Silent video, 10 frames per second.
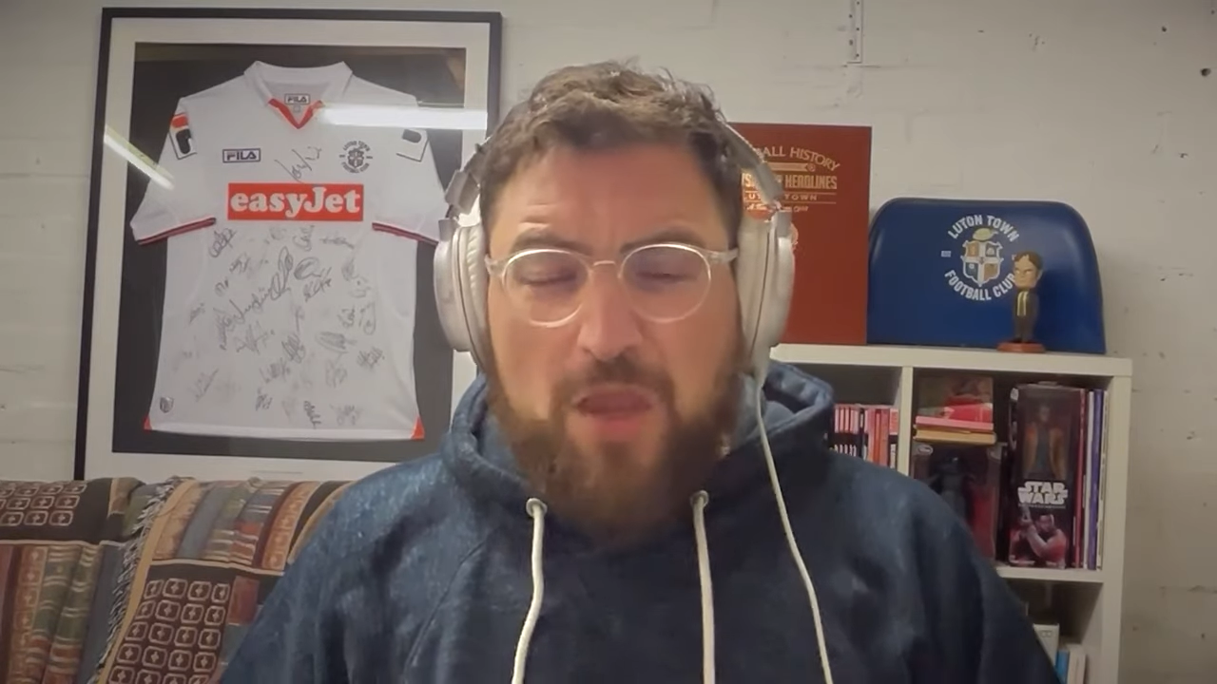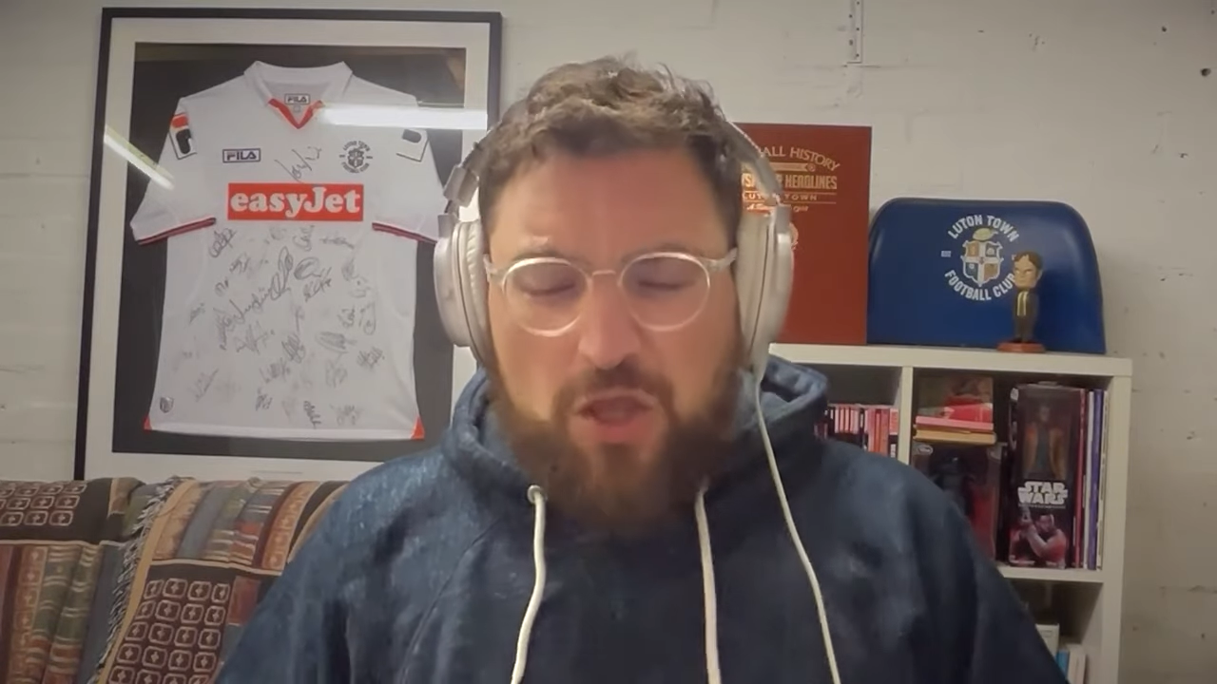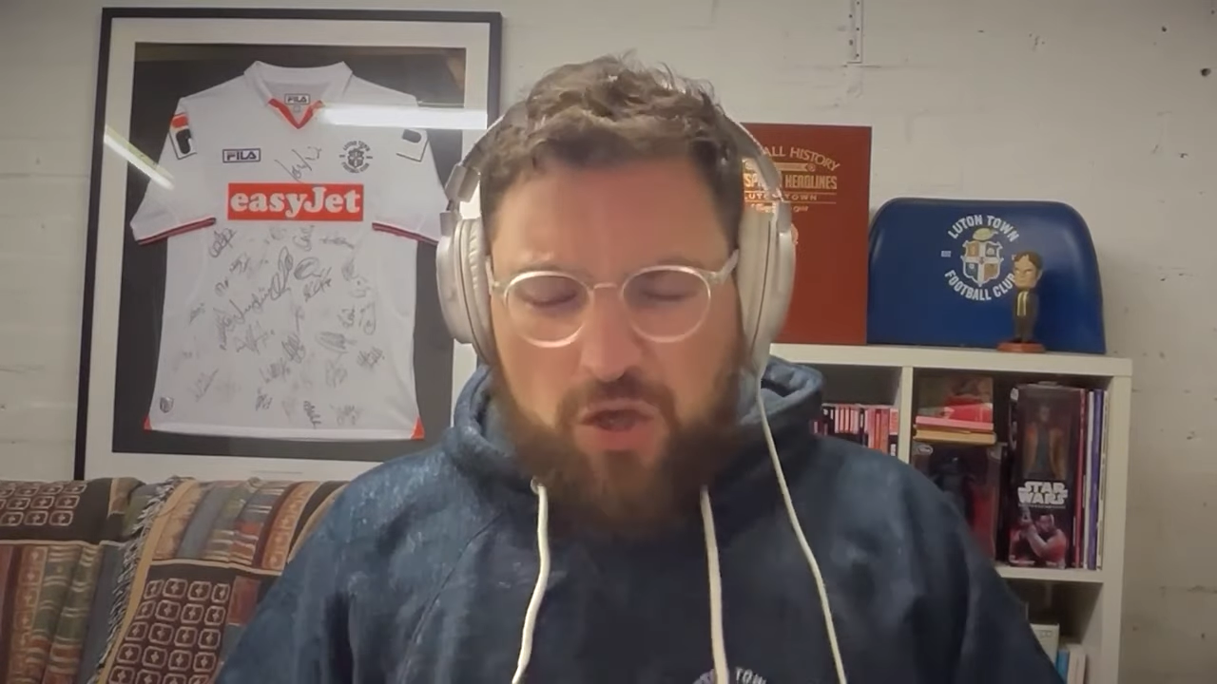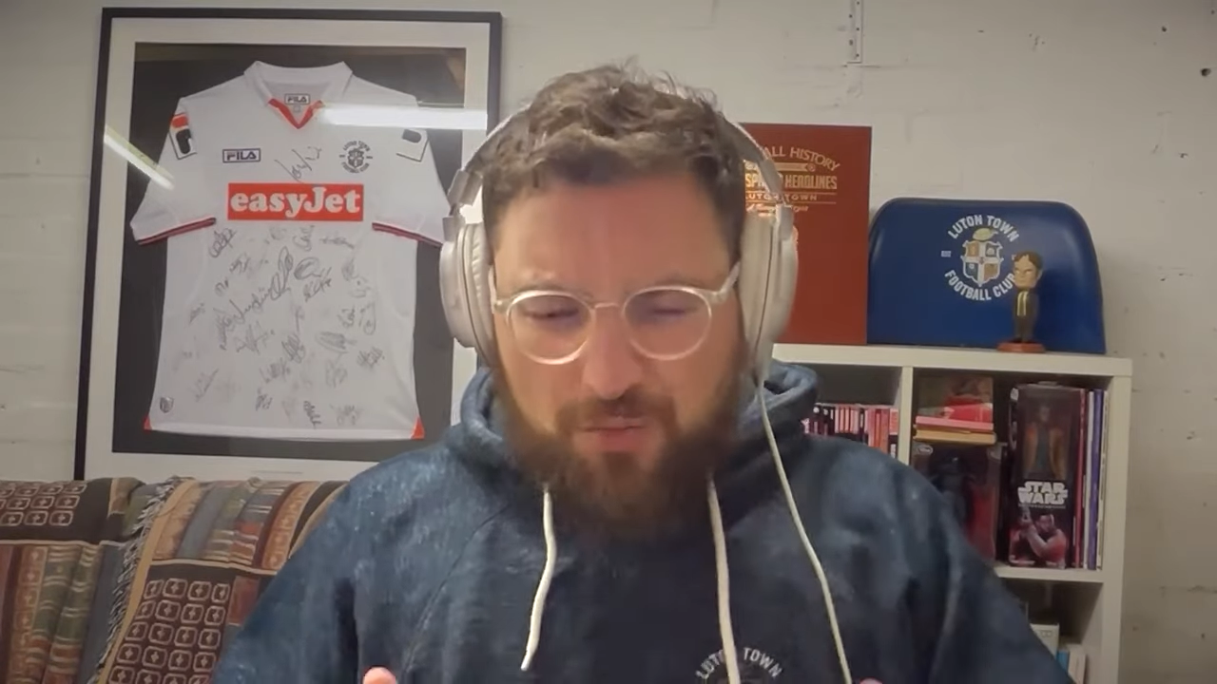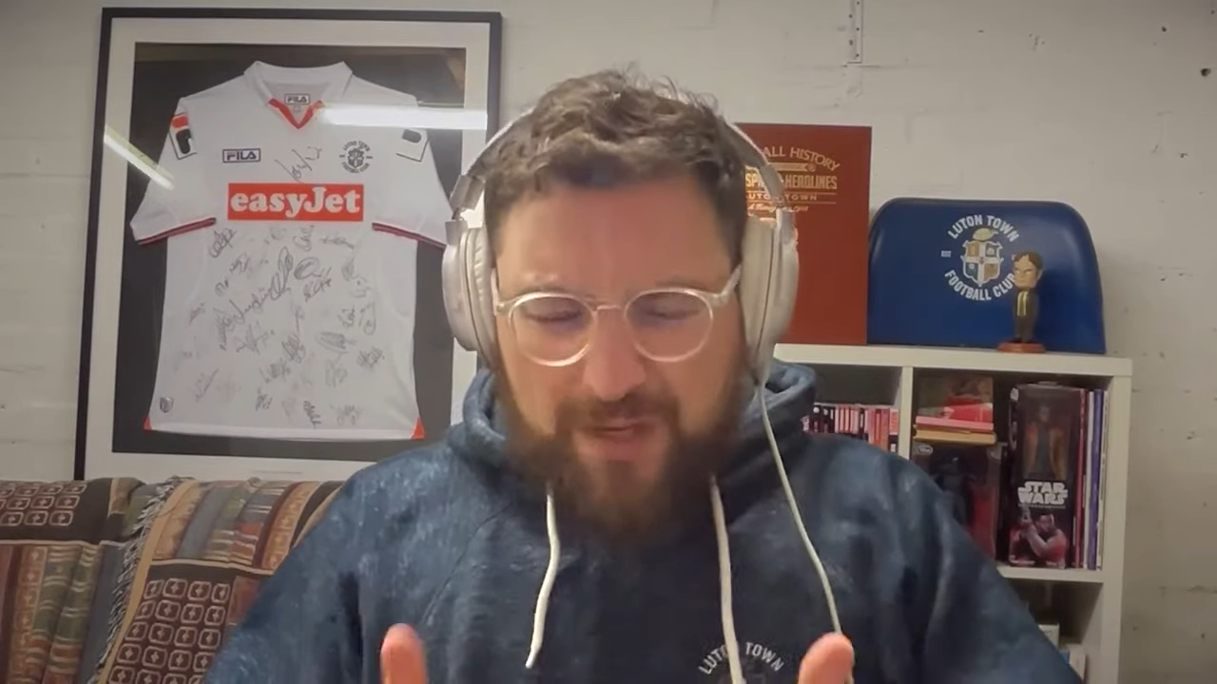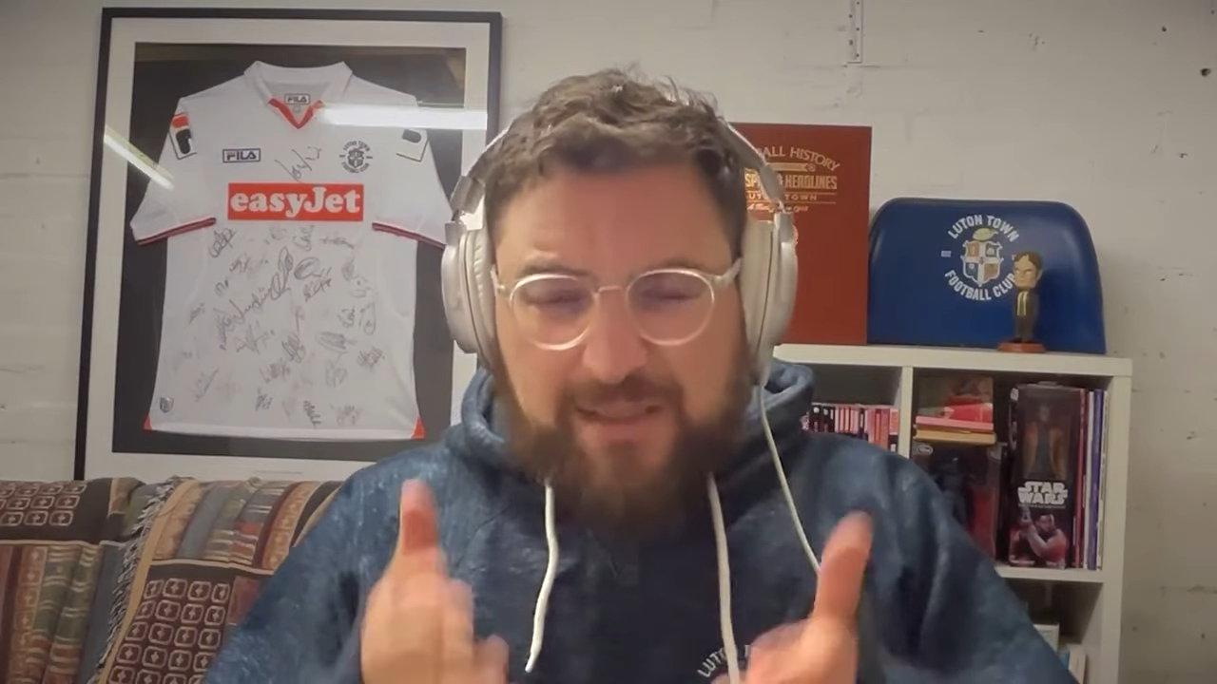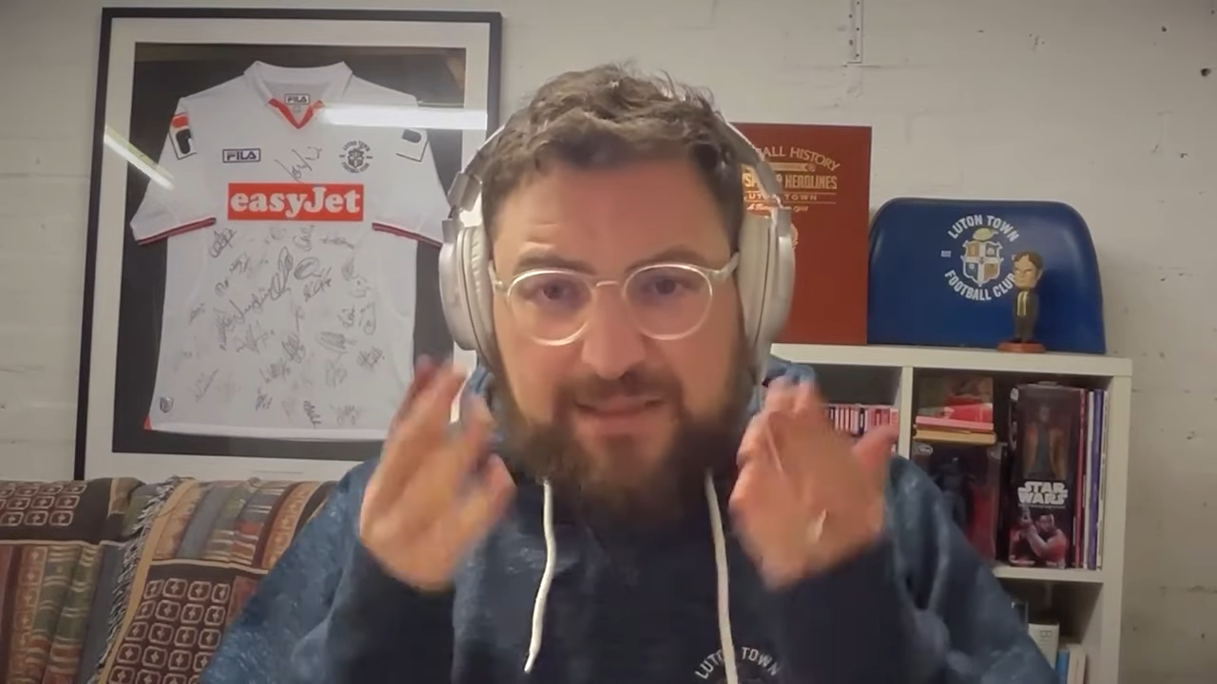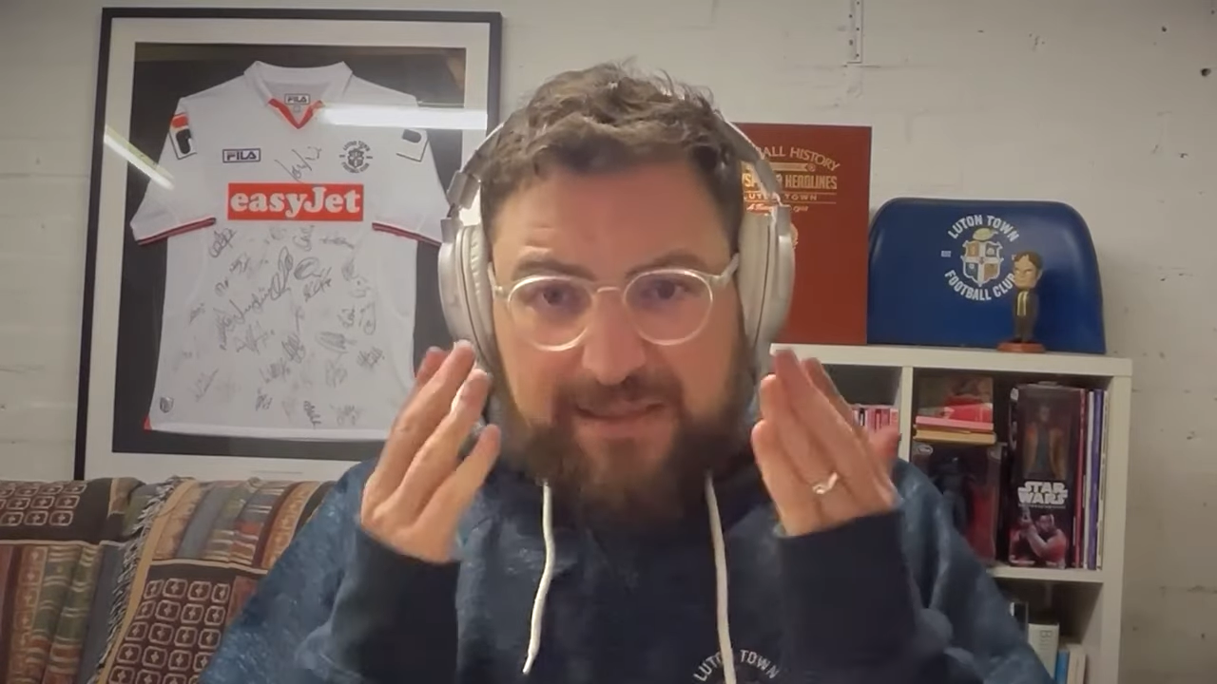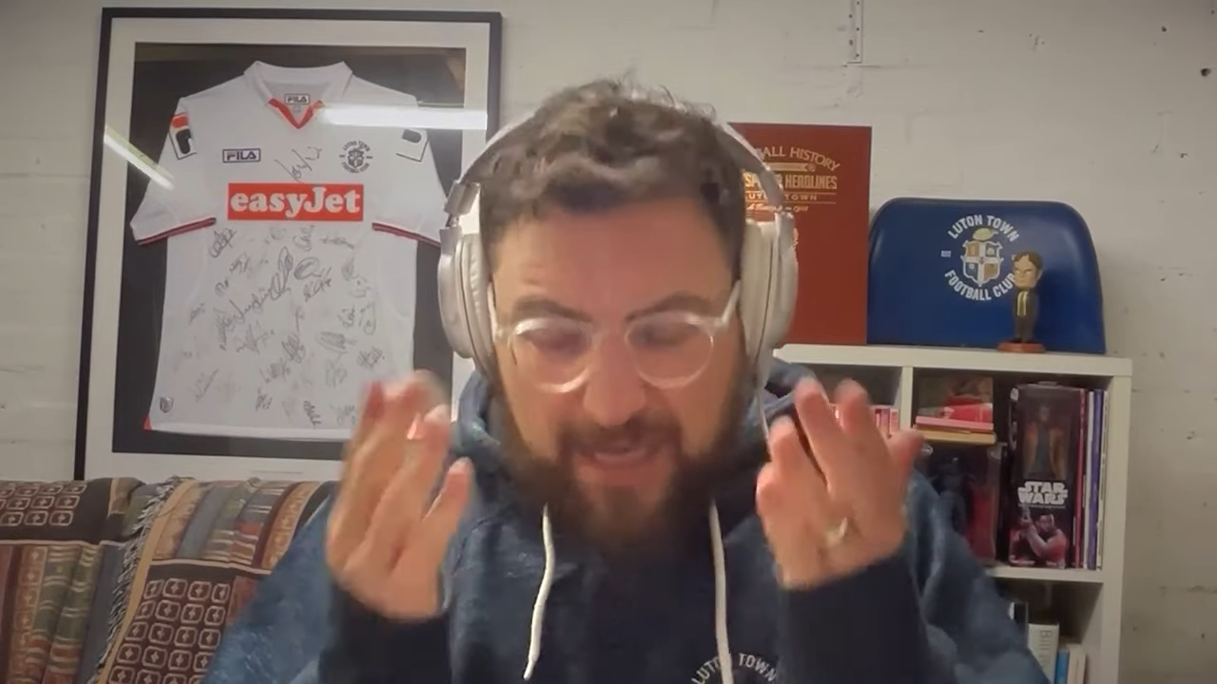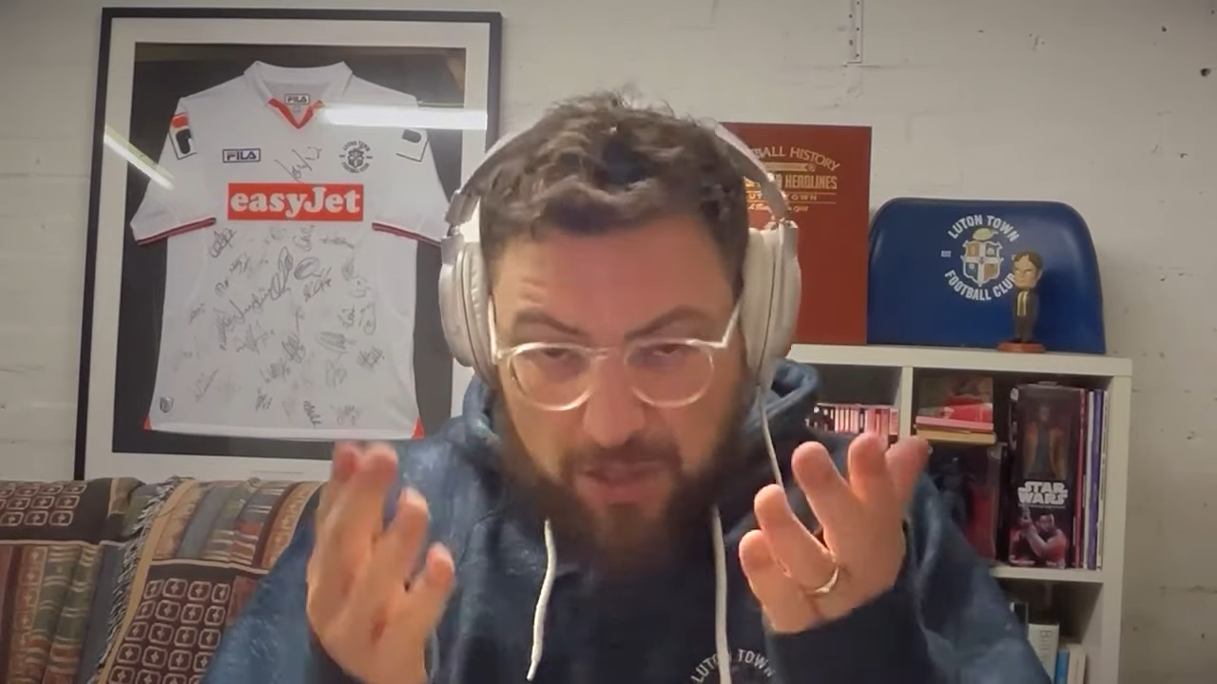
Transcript: You can see,